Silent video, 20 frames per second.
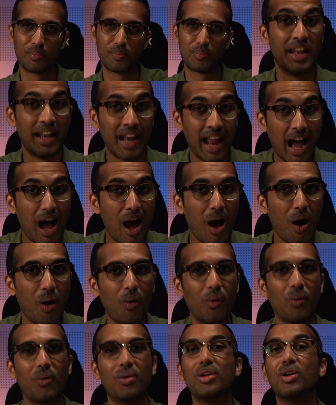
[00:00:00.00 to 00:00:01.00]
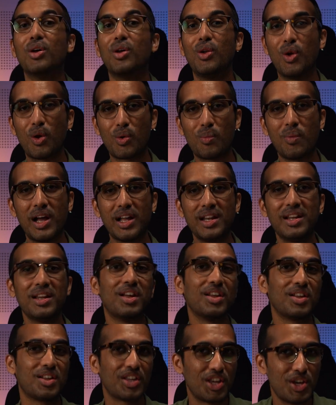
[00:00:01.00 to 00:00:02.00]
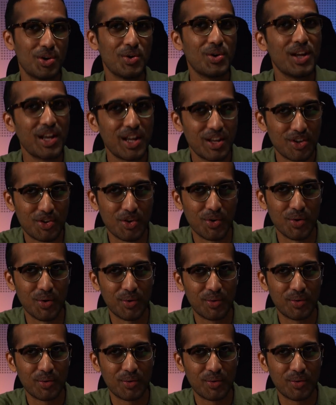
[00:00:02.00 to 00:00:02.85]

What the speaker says: Now, Lokman, cue the intro.